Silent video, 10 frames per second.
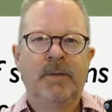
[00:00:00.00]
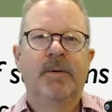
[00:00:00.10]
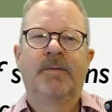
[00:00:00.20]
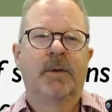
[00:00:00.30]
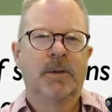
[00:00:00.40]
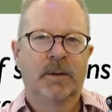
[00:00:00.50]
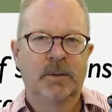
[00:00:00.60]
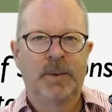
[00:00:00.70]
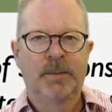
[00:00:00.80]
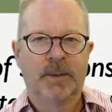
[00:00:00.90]
even if there's
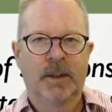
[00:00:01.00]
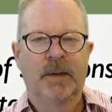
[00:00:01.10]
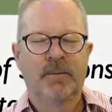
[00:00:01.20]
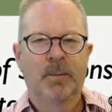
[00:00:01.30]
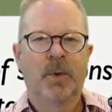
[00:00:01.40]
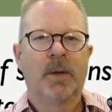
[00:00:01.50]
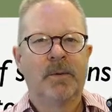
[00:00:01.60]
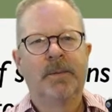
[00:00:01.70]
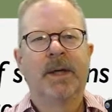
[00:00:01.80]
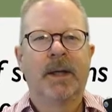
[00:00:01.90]
lots of people that have the
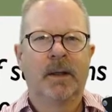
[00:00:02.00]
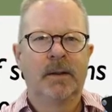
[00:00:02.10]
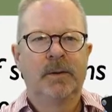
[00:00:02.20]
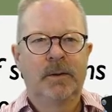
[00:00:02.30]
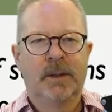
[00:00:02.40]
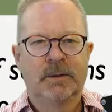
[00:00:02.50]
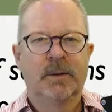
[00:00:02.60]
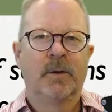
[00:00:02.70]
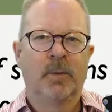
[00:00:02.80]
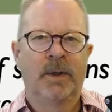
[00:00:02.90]
problem, again, that's
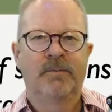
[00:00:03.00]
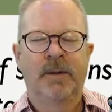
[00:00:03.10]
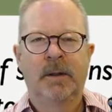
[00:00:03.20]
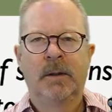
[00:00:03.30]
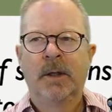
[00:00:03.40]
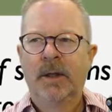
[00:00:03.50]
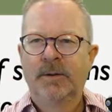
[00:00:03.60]
another way to fail.